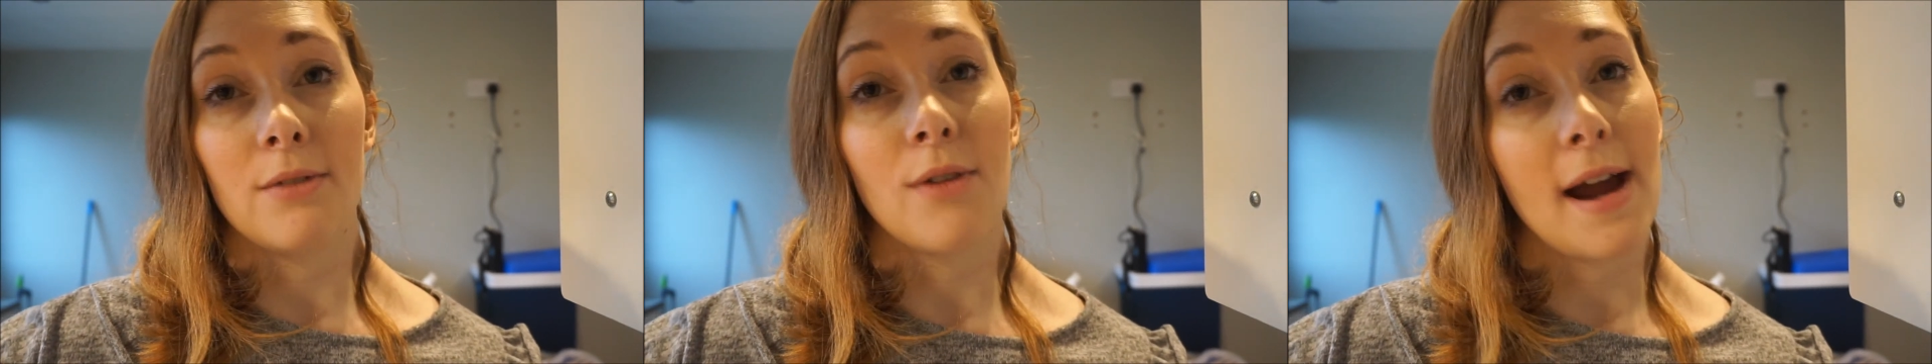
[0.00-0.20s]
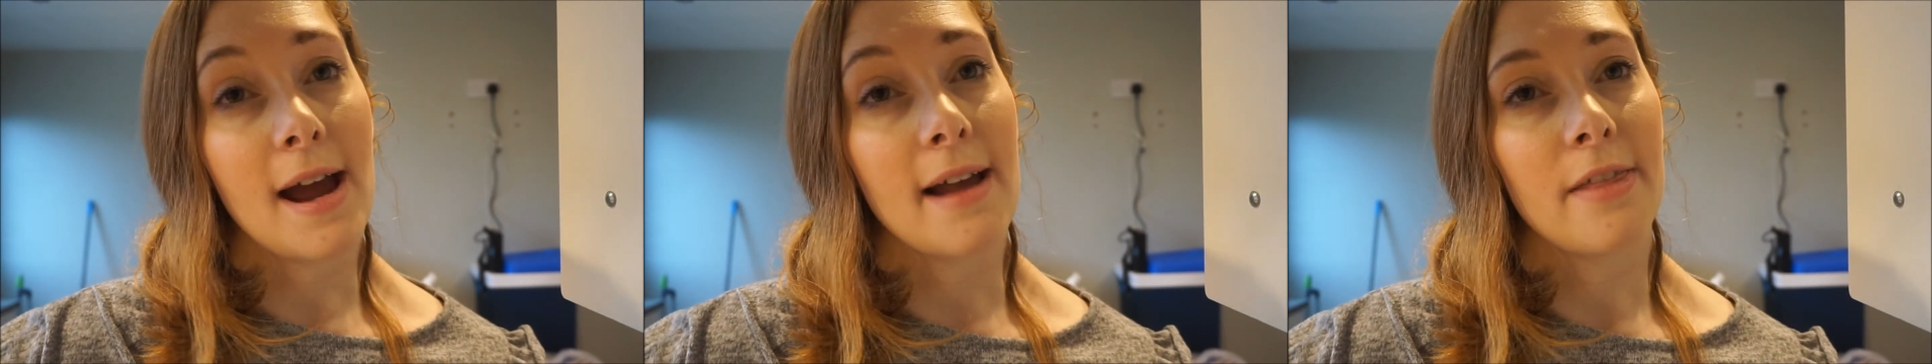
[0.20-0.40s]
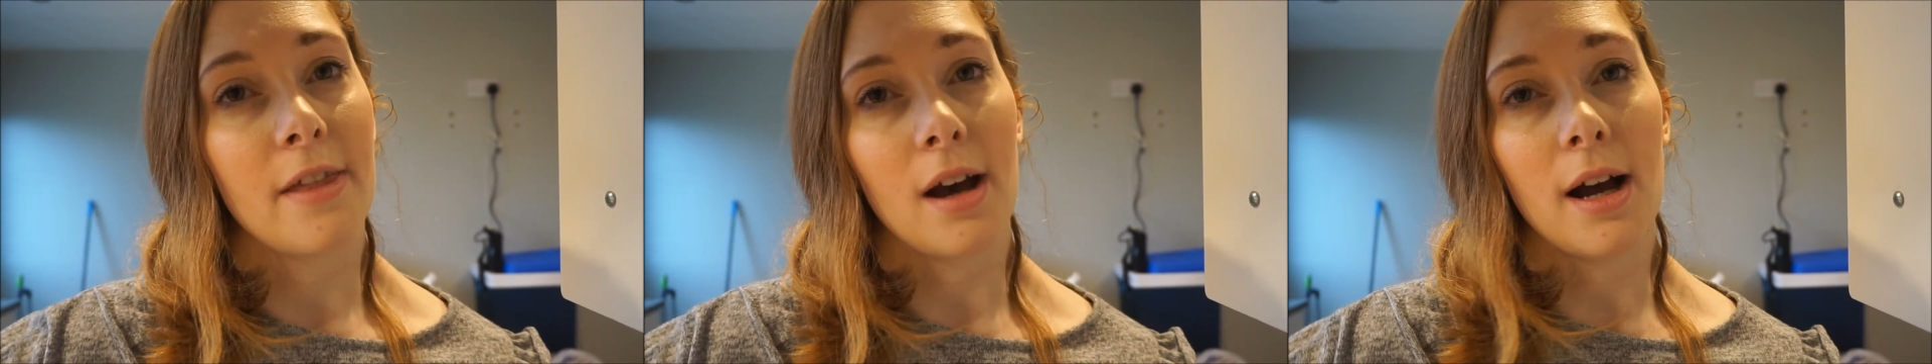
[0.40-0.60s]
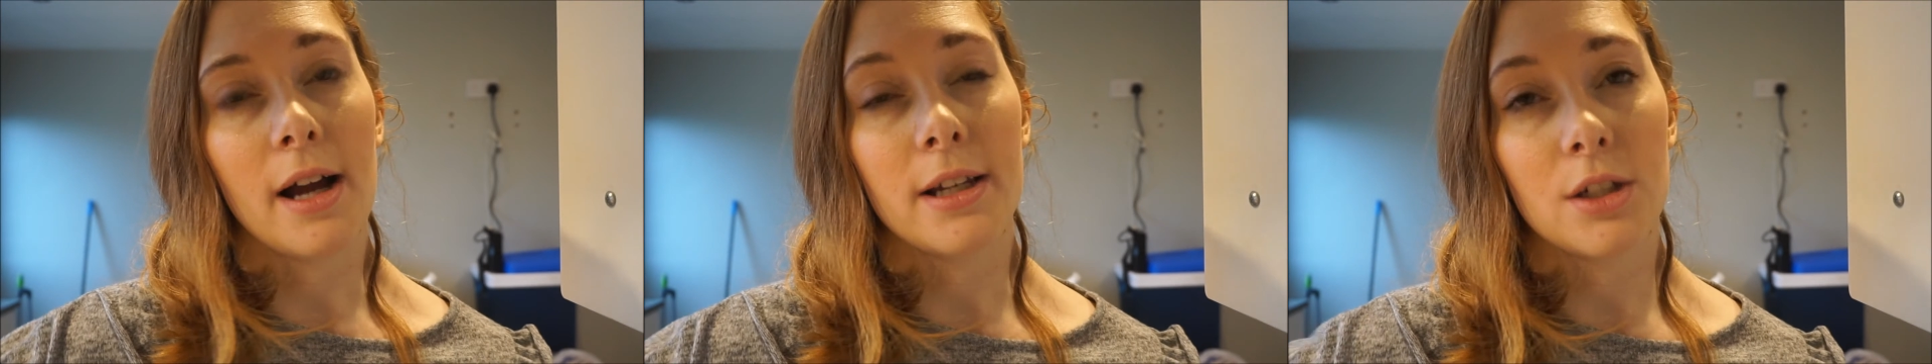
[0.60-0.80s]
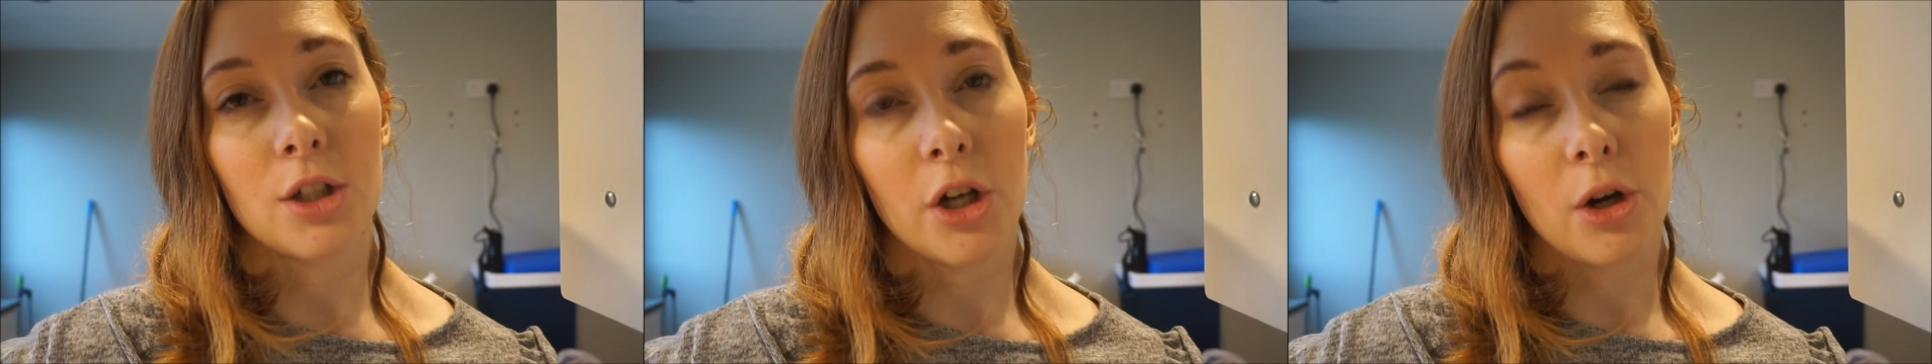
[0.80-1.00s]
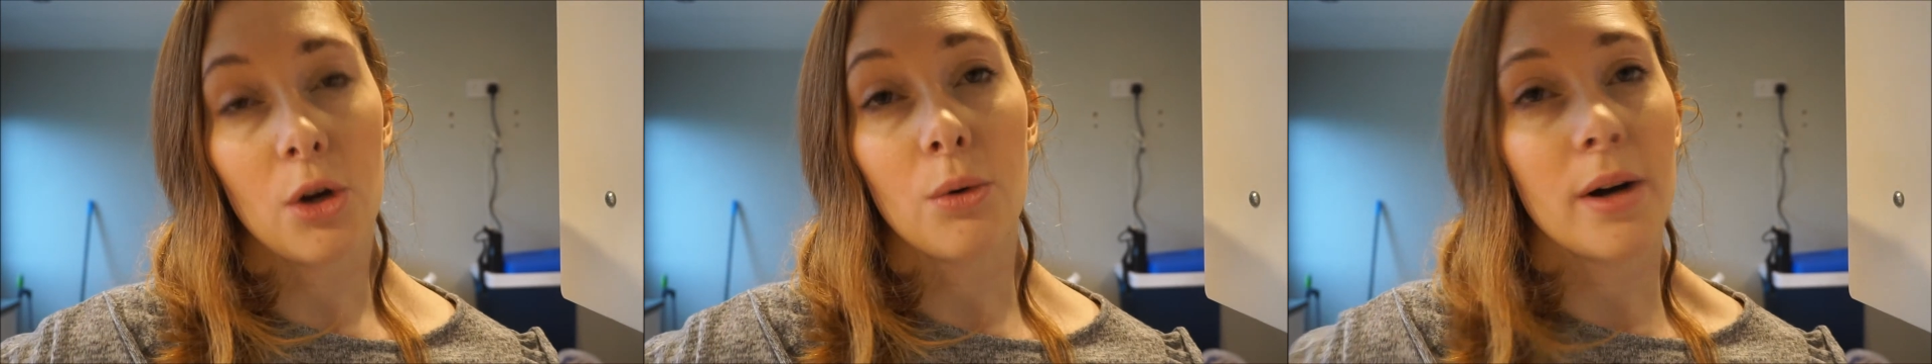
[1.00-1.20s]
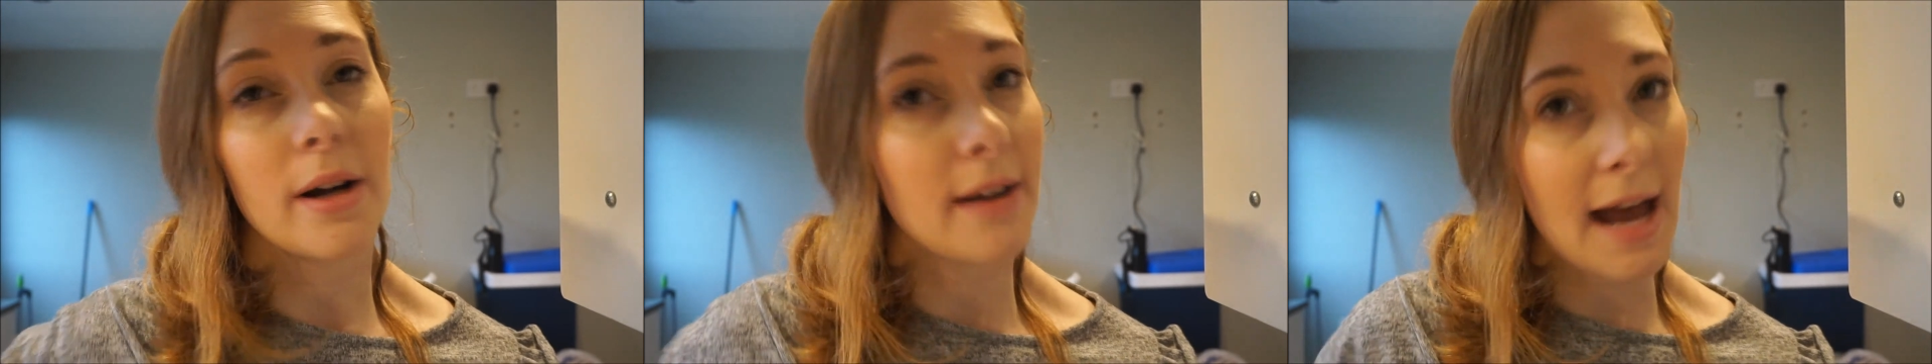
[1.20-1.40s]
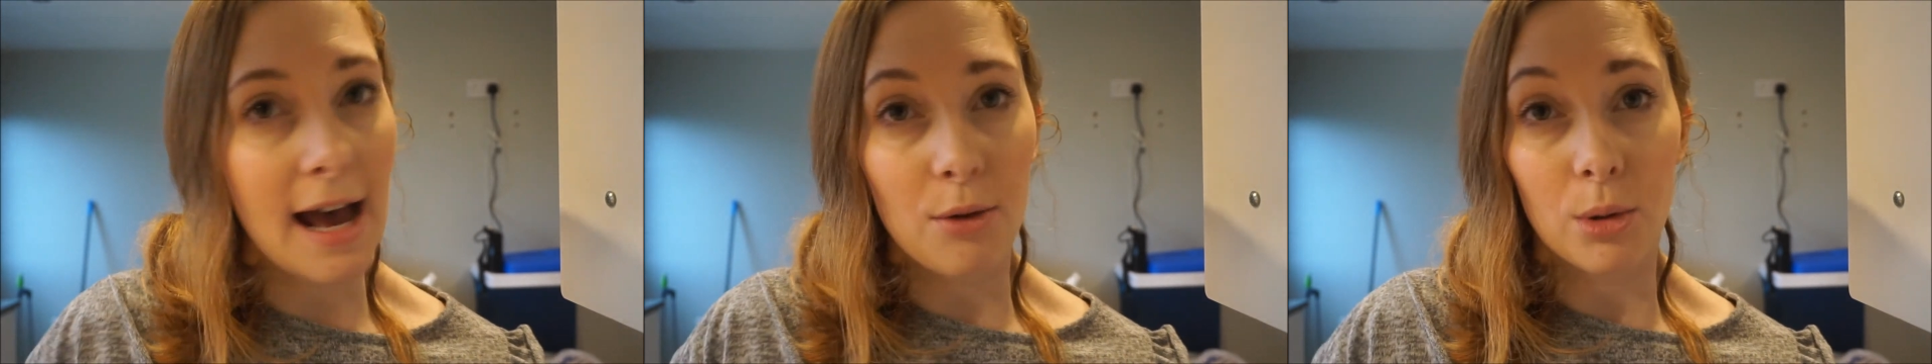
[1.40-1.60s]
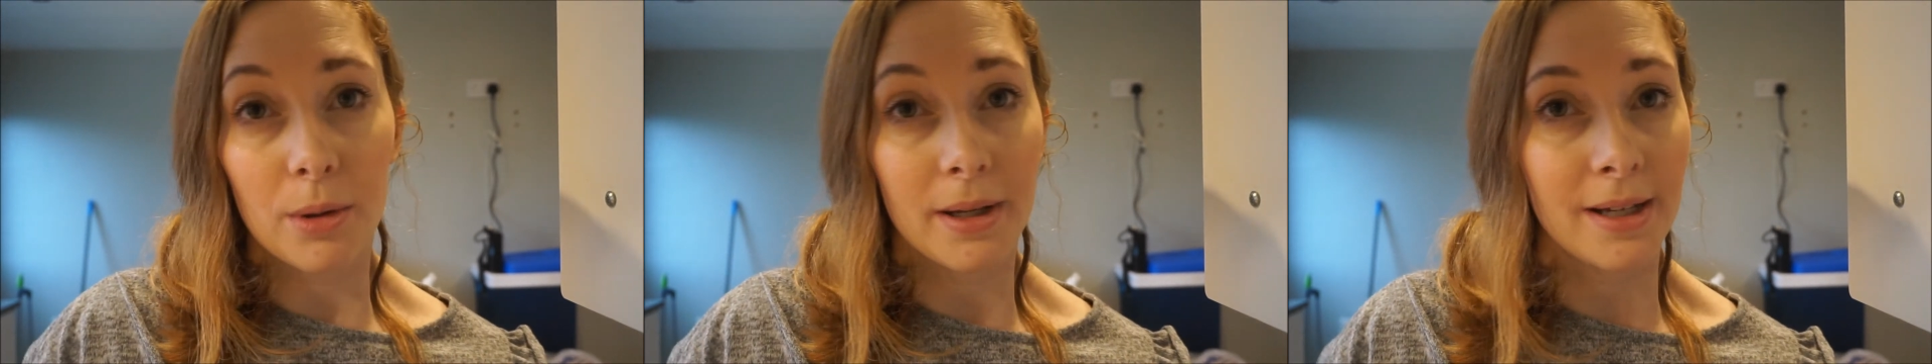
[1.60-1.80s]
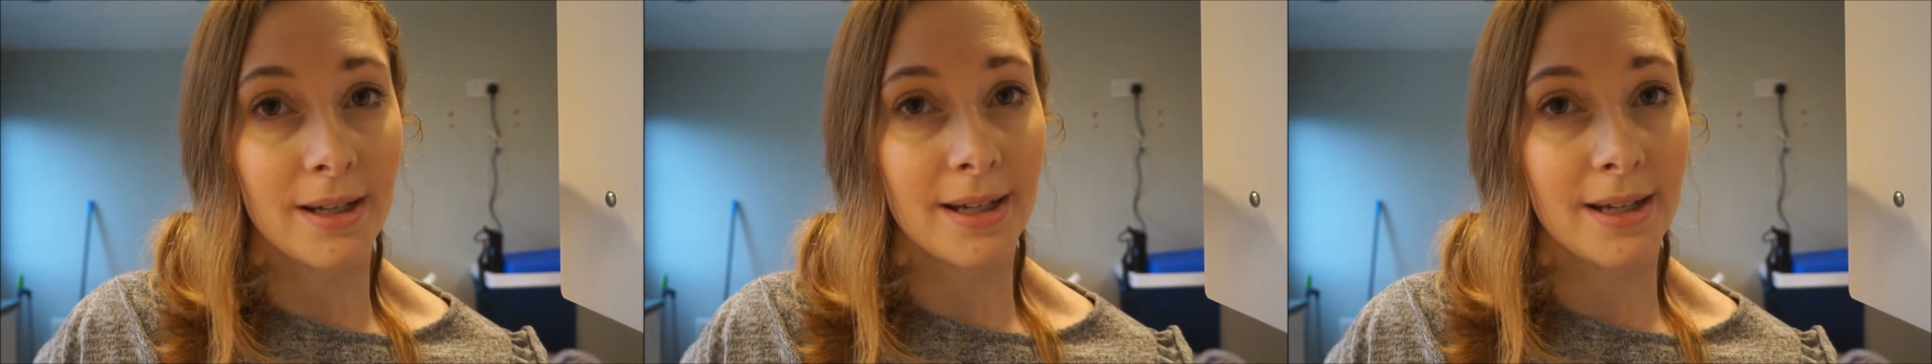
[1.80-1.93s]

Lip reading: rare that I'd go an hour